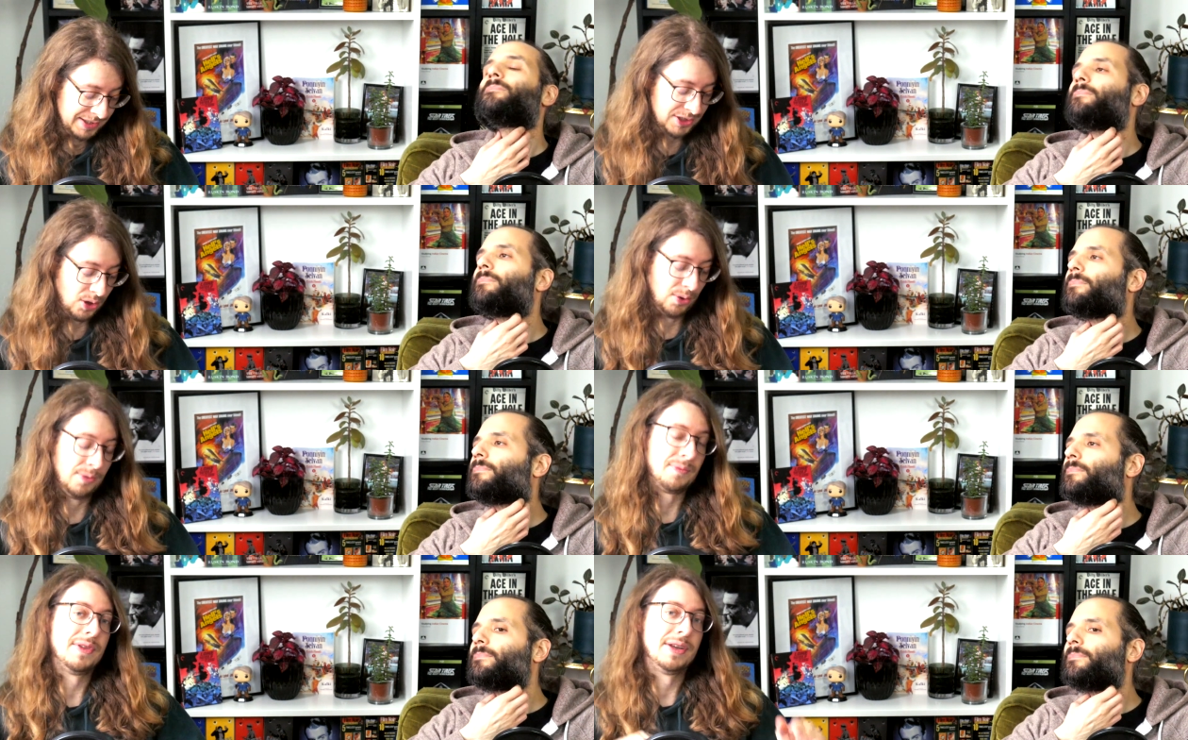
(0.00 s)

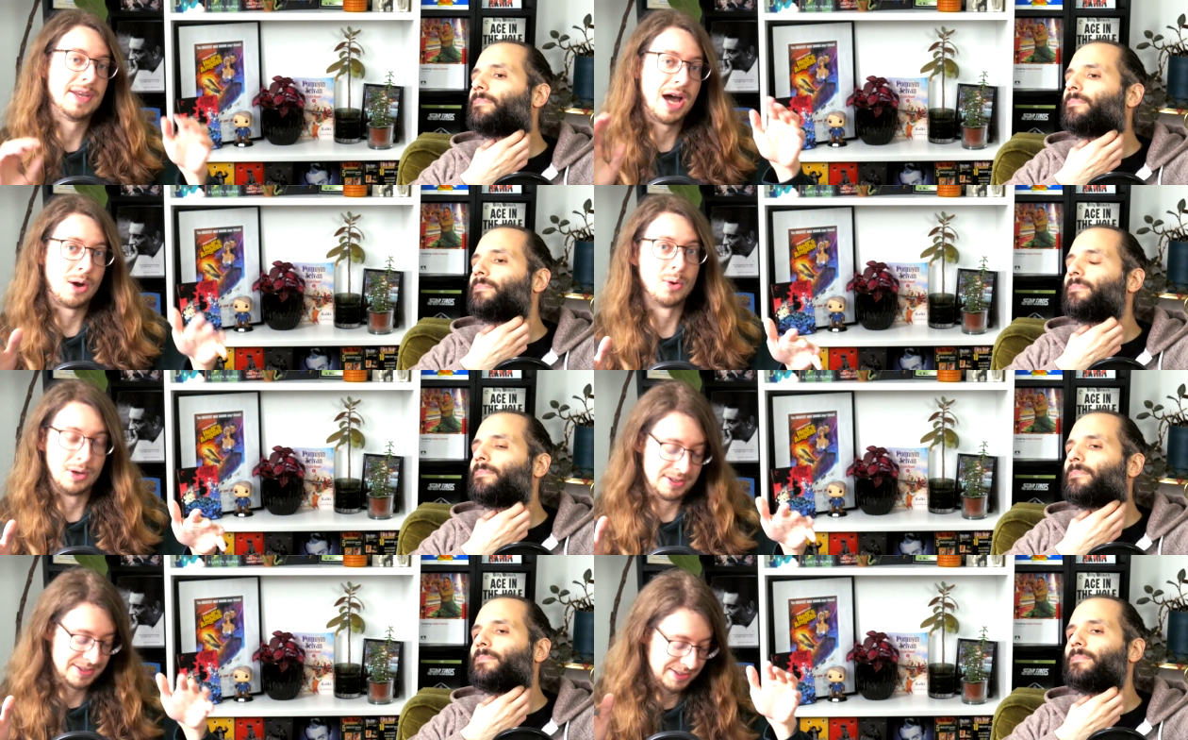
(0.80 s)
Speaker 1: So
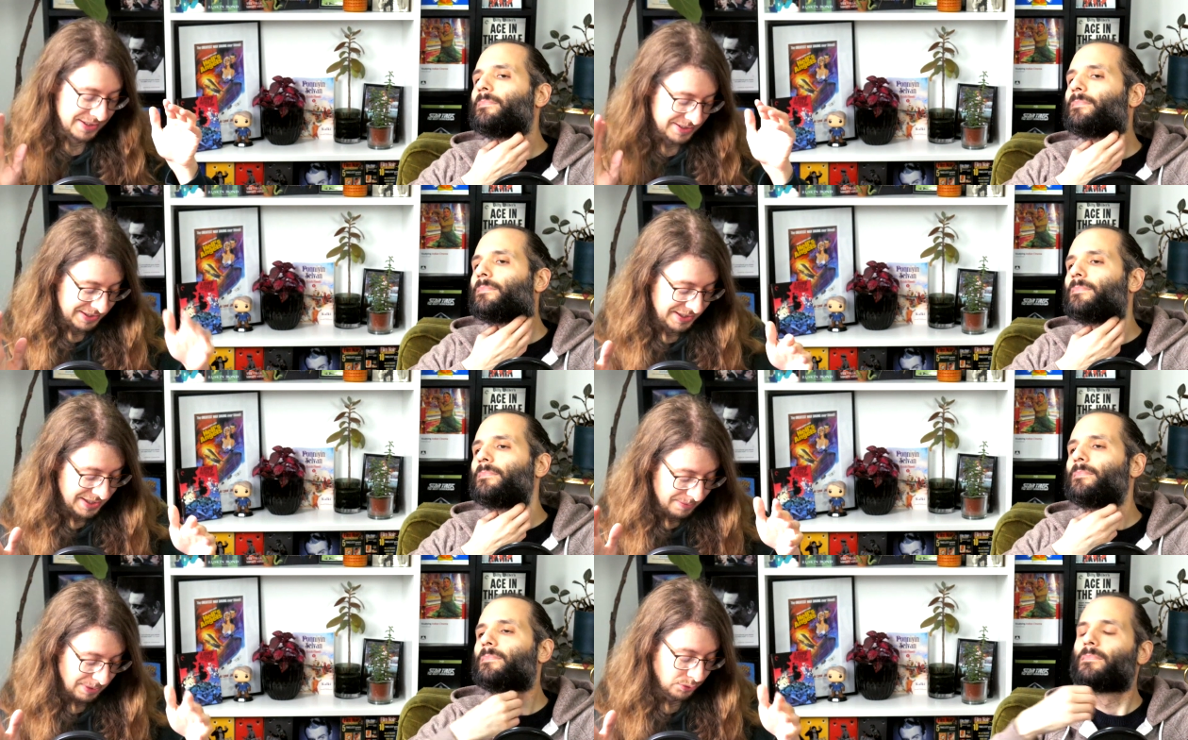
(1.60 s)
now, since
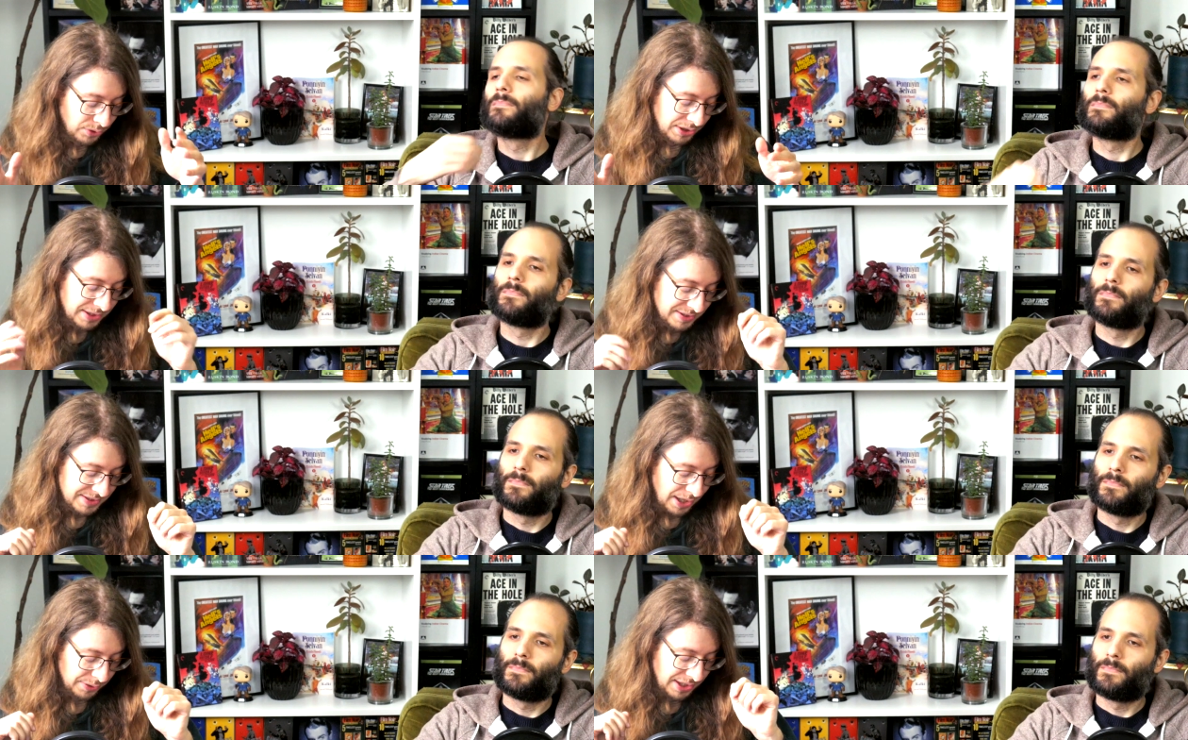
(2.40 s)
he and Madhuri
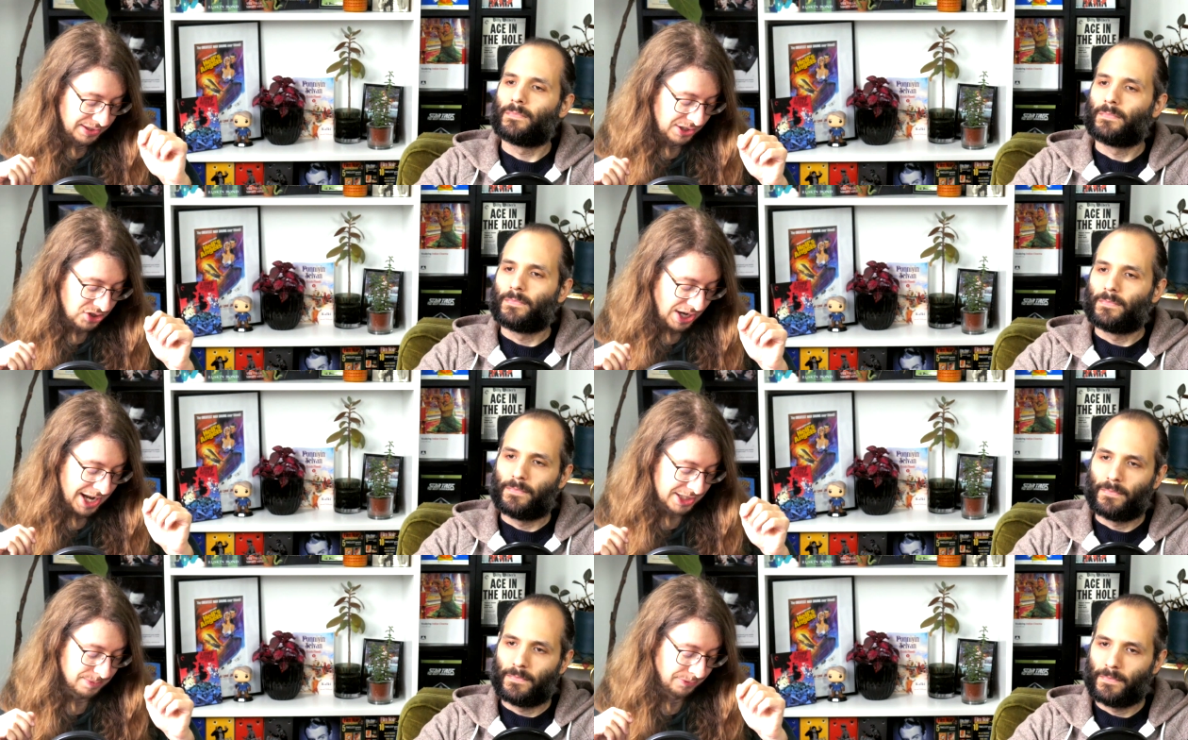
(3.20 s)
Dixit's character Nisha
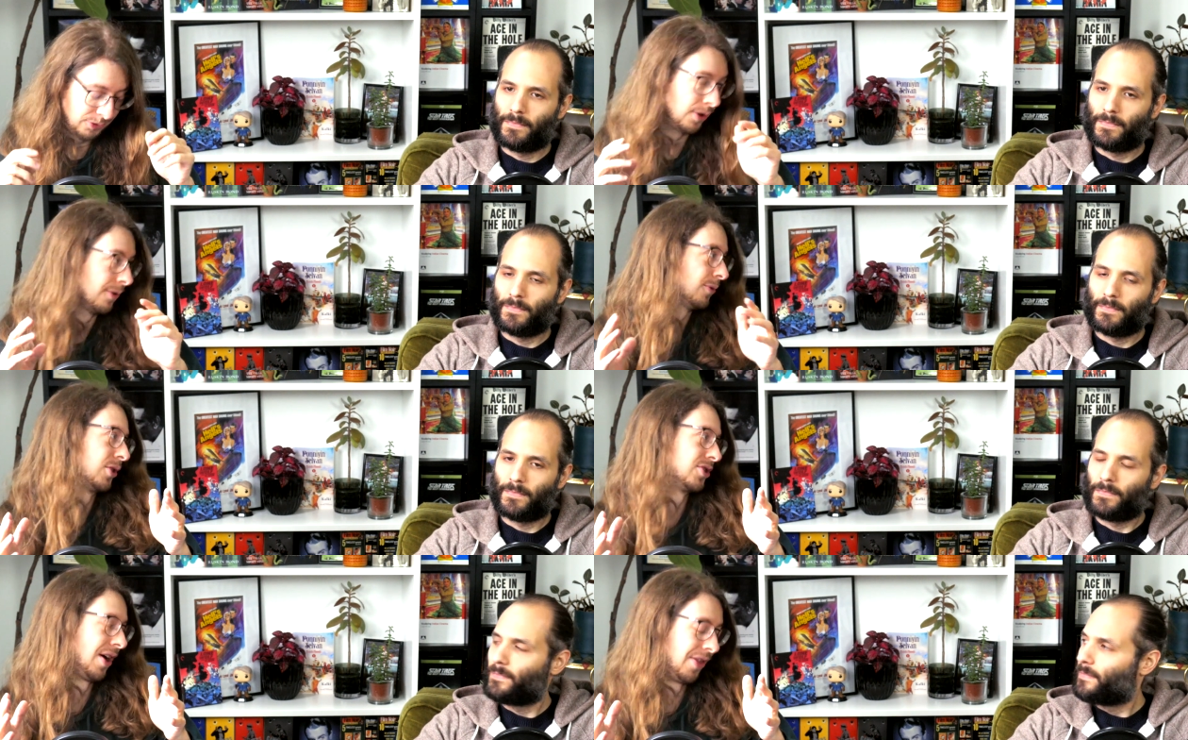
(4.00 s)
has been falling
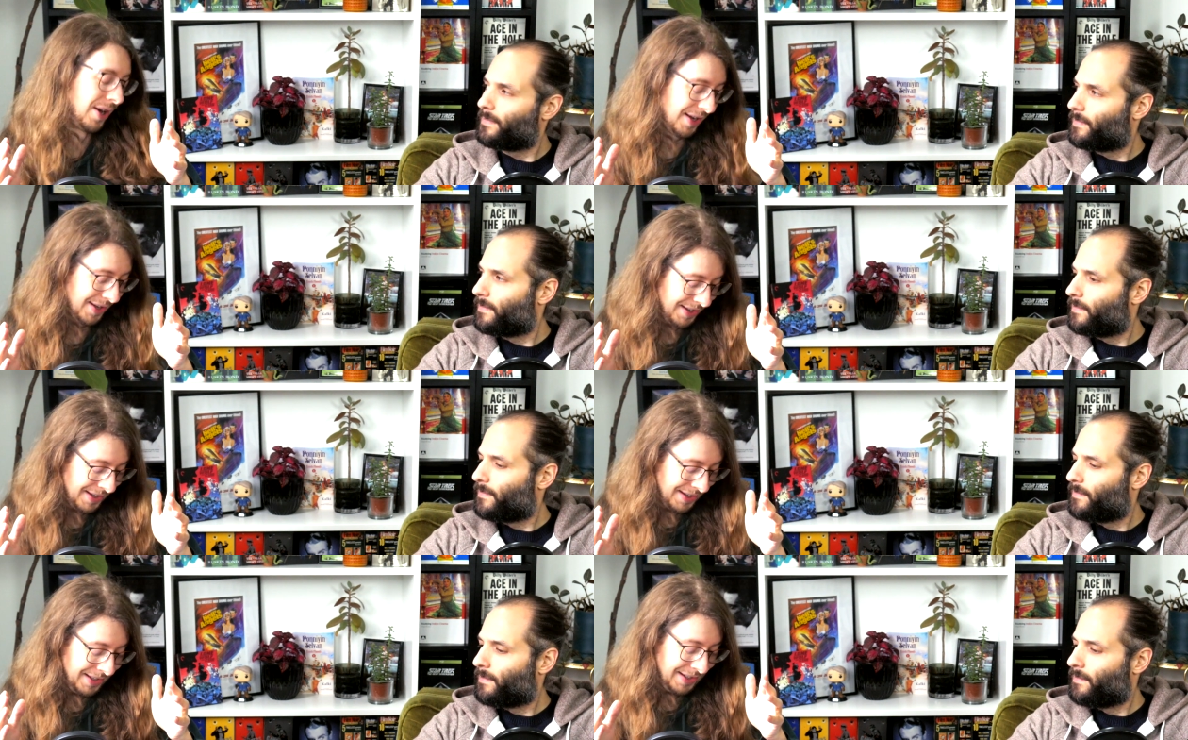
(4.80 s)
for each other,
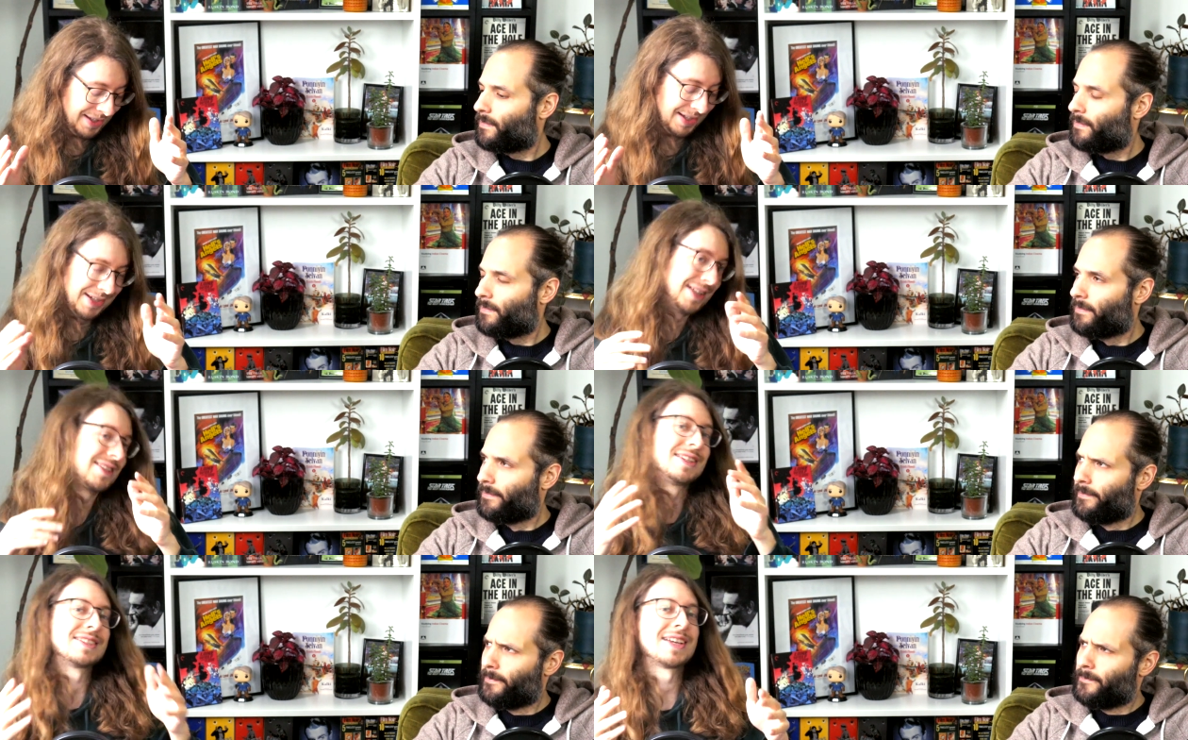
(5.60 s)
uh,
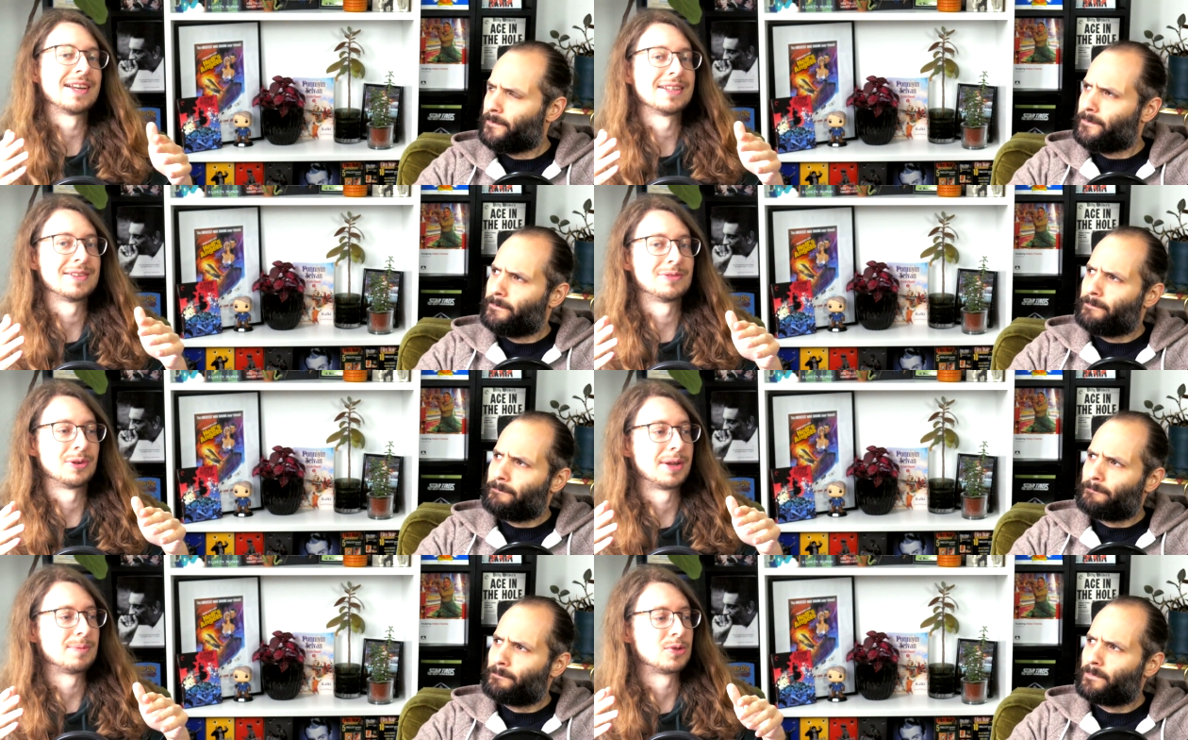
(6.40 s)
it's decided for them